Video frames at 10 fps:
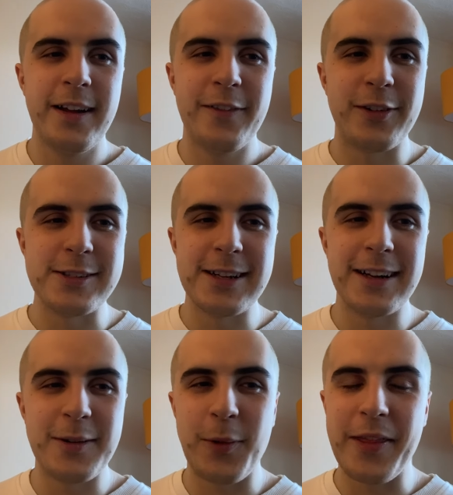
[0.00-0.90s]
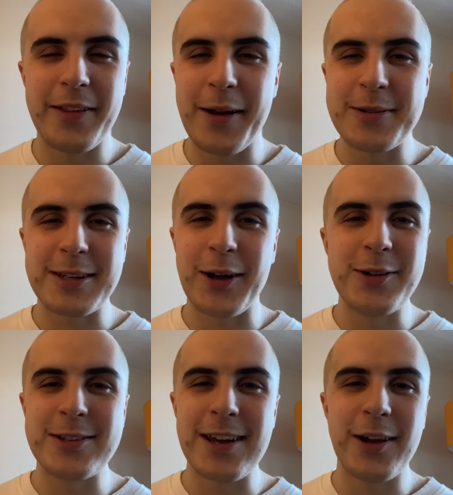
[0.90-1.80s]
for uh, whether there was a
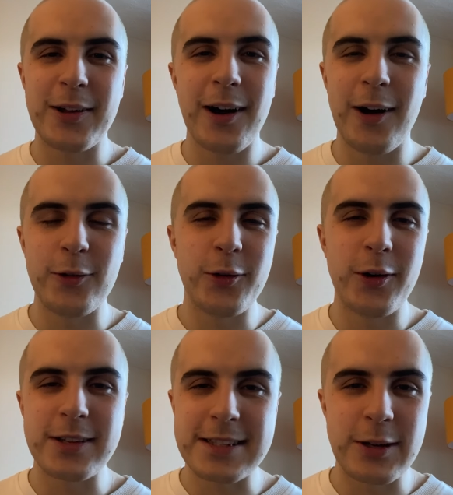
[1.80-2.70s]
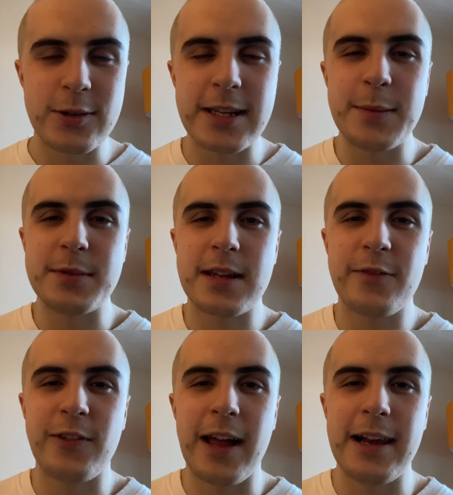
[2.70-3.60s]
ghost yellow card or not still seems
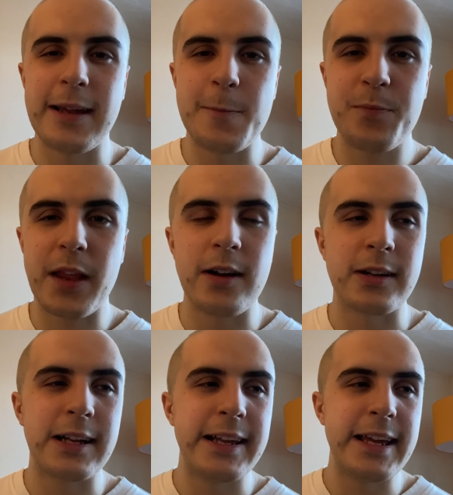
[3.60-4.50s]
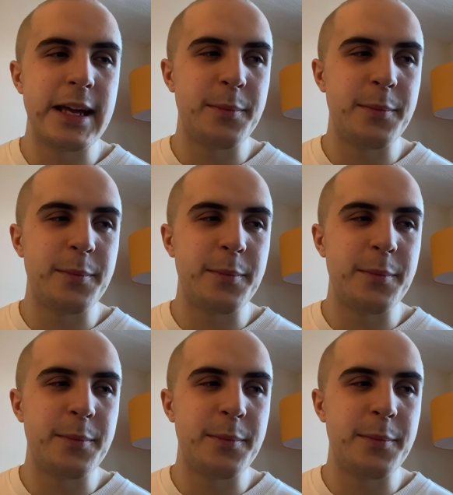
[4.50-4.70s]
fairly unclear.